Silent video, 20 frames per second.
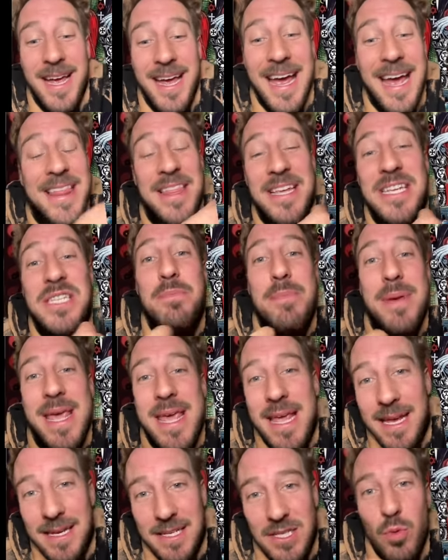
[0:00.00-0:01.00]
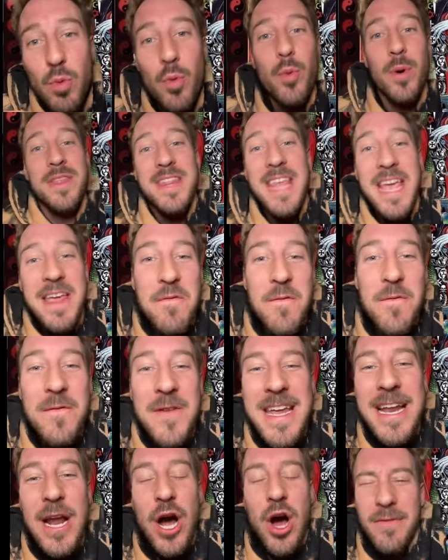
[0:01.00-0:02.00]
And these beings, what they
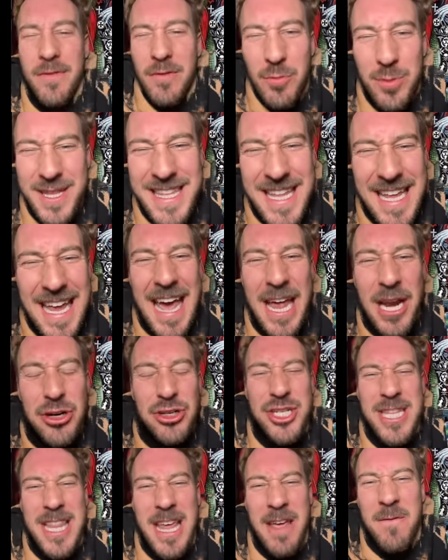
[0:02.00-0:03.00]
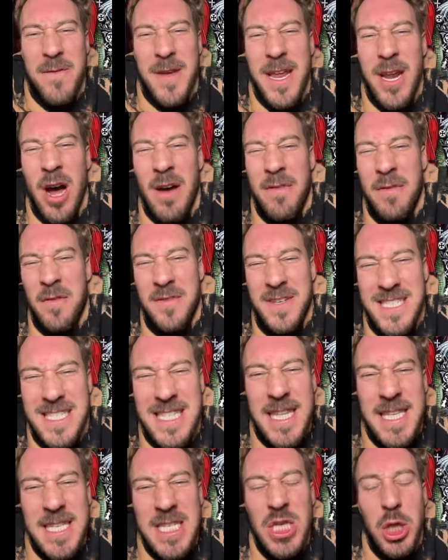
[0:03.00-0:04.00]
feed off of, what the energy they feed off of is
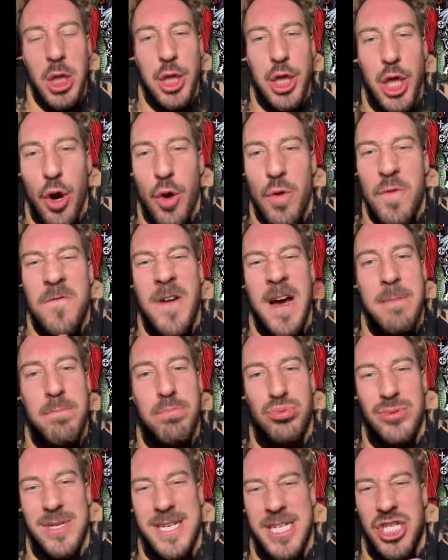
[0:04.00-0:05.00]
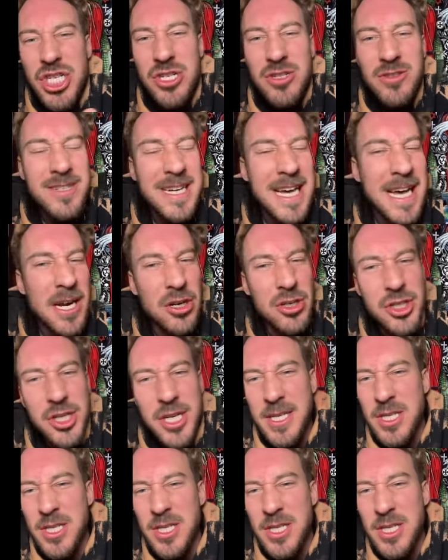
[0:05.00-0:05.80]
this low vibrational energy.